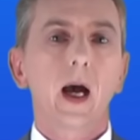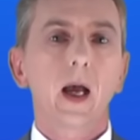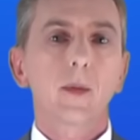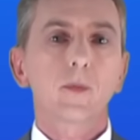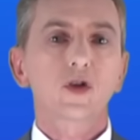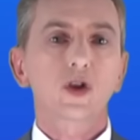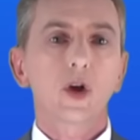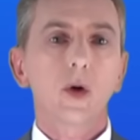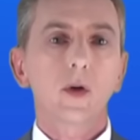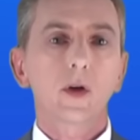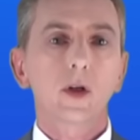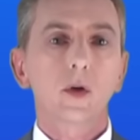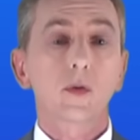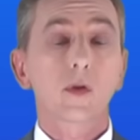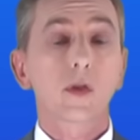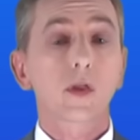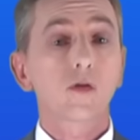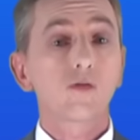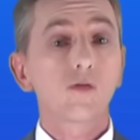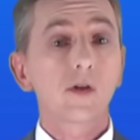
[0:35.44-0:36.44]
I'm showing you
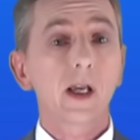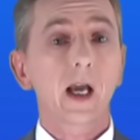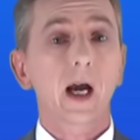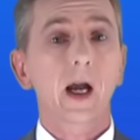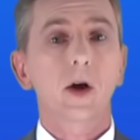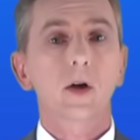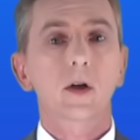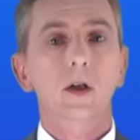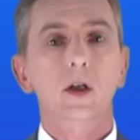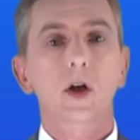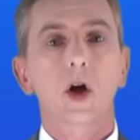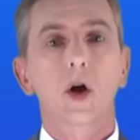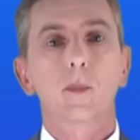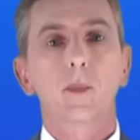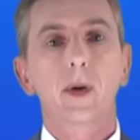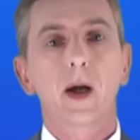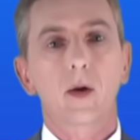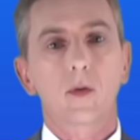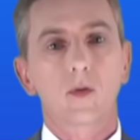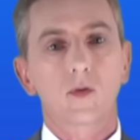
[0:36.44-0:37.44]
three ionic
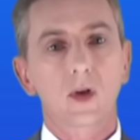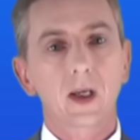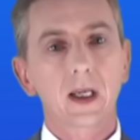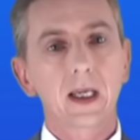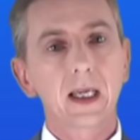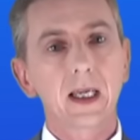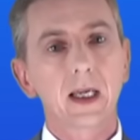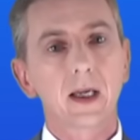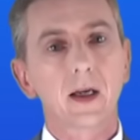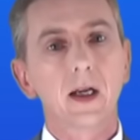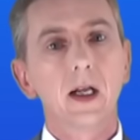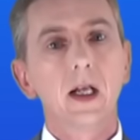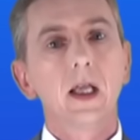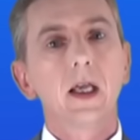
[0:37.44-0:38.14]
compounds here,